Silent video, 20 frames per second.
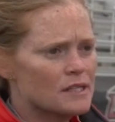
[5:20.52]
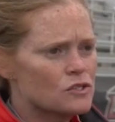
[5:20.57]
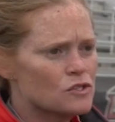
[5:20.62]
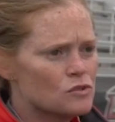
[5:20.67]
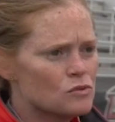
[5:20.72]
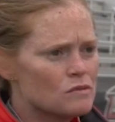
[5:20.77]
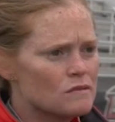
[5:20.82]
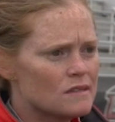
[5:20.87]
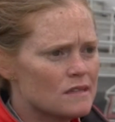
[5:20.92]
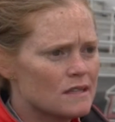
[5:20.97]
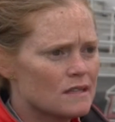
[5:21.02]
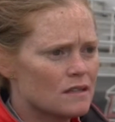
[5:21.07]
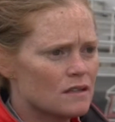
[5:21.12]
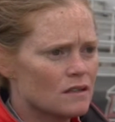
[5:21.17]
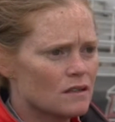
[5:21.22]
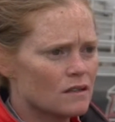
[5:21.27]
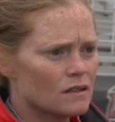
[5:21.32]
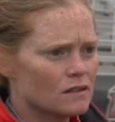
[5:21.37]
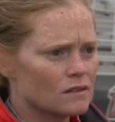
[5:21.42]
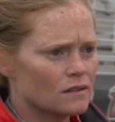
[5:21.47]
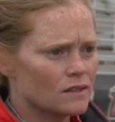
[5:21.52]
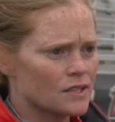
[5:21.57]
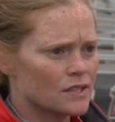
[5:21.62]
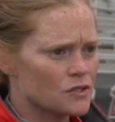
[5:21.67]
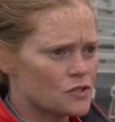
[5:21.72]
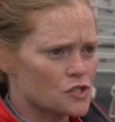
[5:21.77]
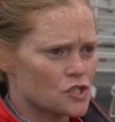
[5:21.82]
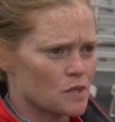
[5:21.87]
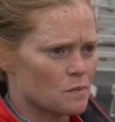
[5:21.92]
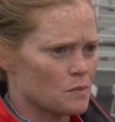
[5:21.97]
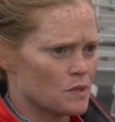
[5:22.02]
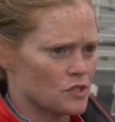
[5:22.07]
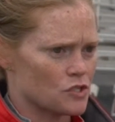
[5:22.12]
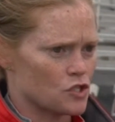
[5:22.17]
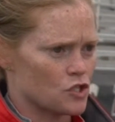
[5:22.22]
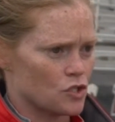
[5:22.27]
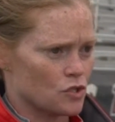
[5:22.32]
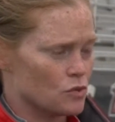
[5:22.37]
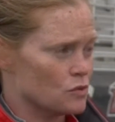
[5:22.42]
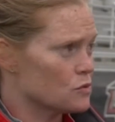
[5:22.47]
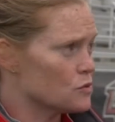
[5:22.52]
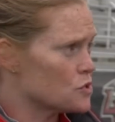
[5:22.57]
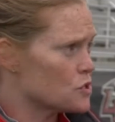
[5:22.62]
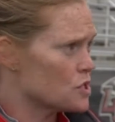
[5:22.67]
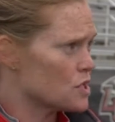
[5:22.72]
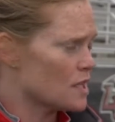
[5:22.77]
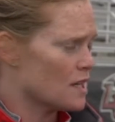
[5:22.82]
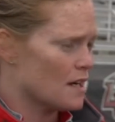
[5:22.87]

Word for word: do think leadership is huge,